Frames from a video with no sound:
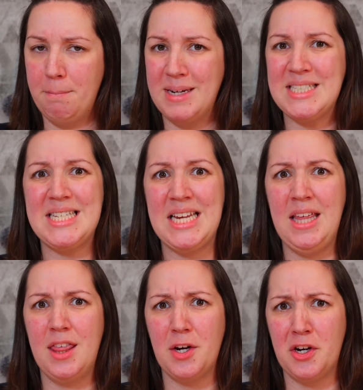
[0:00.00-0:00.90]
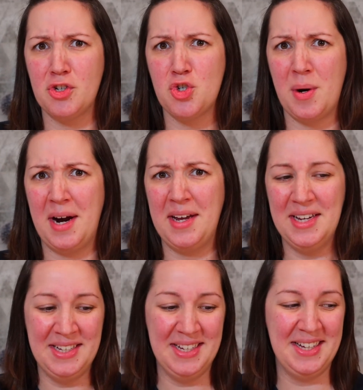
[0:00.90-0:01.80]
My teeth are
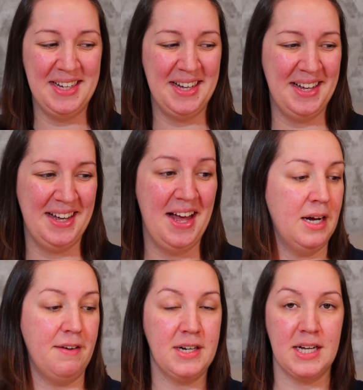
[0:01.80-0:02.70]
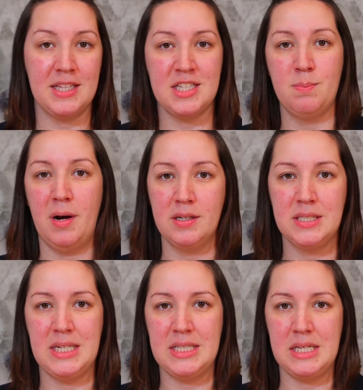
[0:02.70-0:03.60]
dry. I've got this box
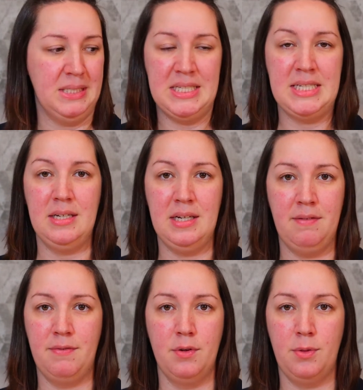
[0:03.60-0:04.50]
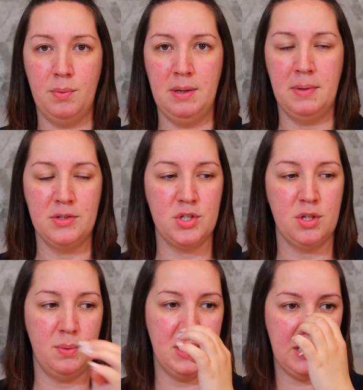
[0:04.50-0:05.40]
that's been sitting here for 3 months
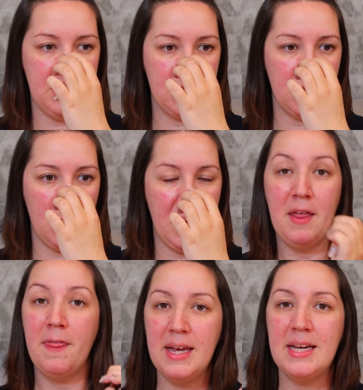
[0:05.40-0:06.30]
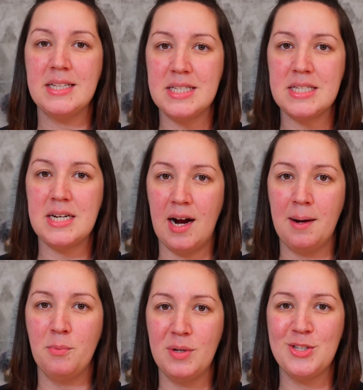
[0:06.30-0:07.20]
already, so I think it's
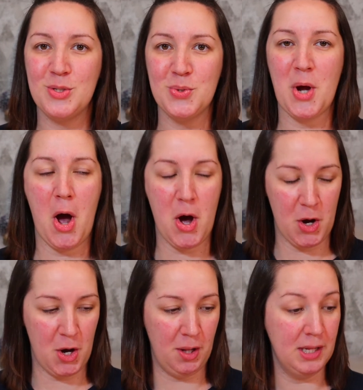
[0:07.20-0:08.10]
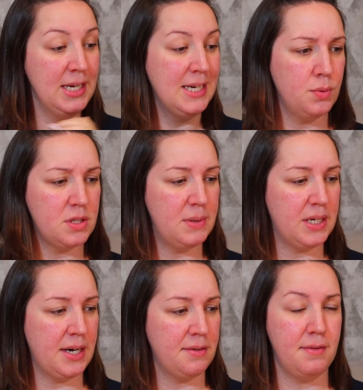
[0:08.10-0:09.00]
time we do the haul. It's going to be
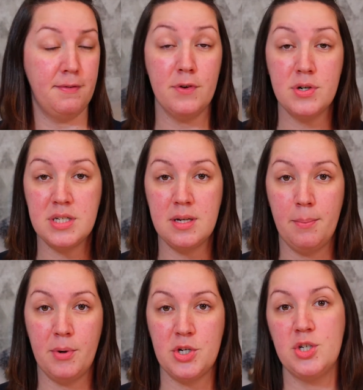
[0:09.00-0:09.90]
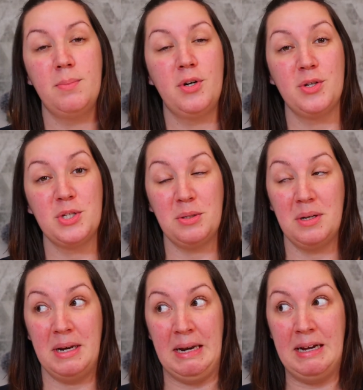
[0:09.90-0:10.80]
kind of a first impression, but also
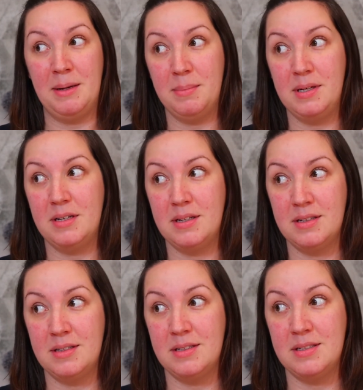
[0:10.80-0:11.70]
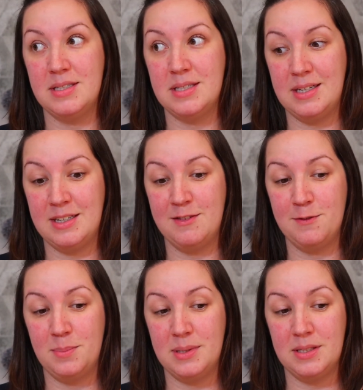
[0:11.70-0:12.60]
not, because
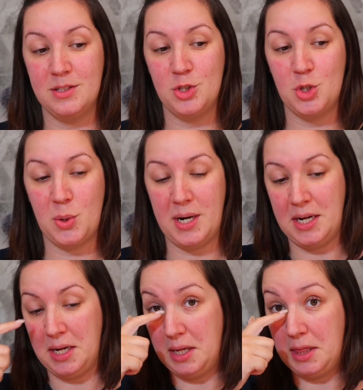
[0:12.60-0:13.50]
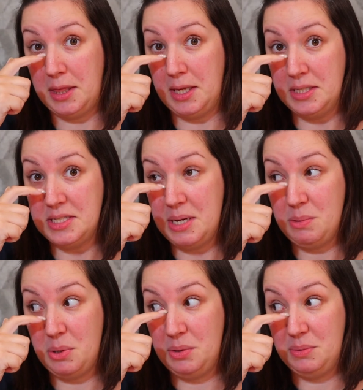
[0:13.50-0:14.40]
I've been trying things
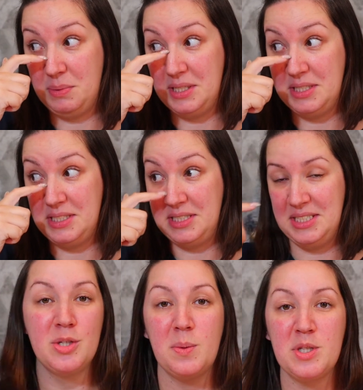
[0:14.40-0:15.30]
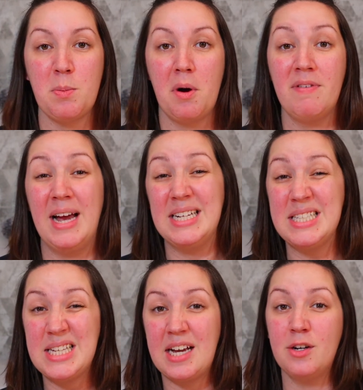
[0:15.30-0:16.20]
out already. So it's more of like a
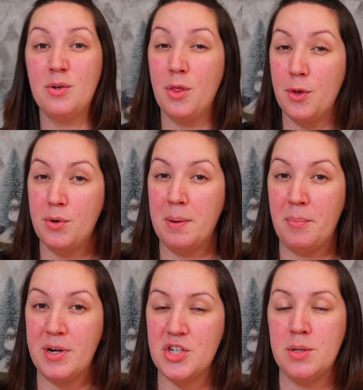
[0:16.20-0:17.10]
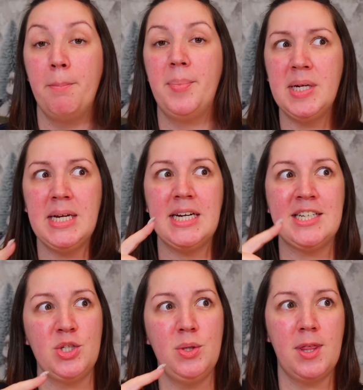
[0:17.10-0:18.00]
second or third impression, but I
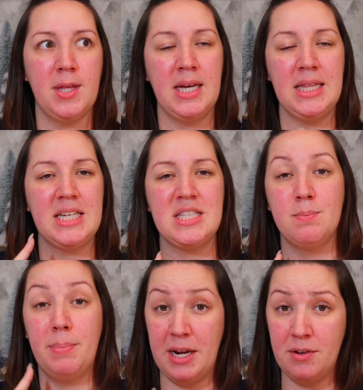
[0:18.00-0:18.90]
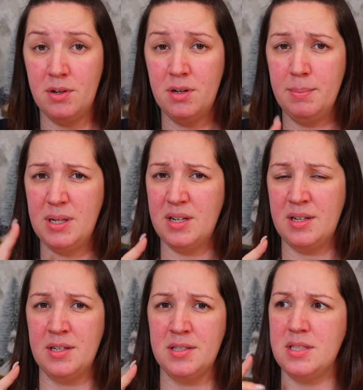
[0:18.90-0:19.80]
do think that's better
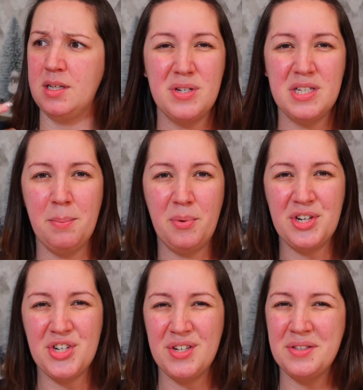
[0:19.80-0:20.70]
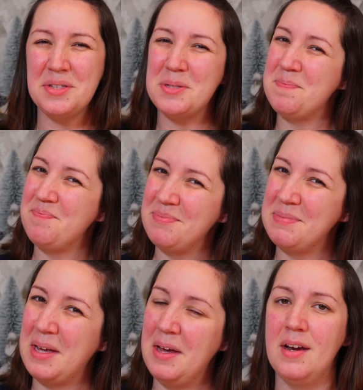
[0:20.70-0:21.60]
because first impressions,
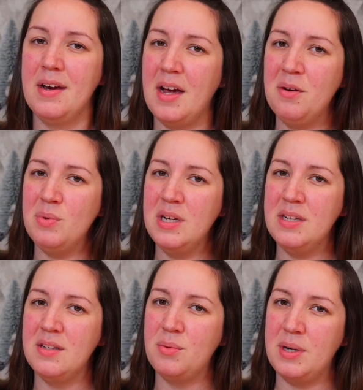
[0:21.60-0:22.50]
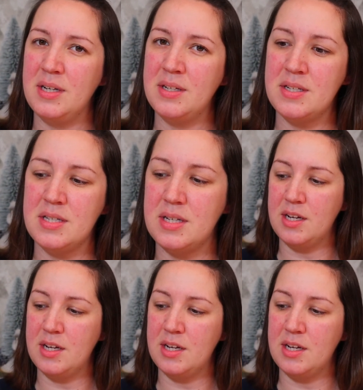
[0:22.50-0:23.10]
not really the greatest.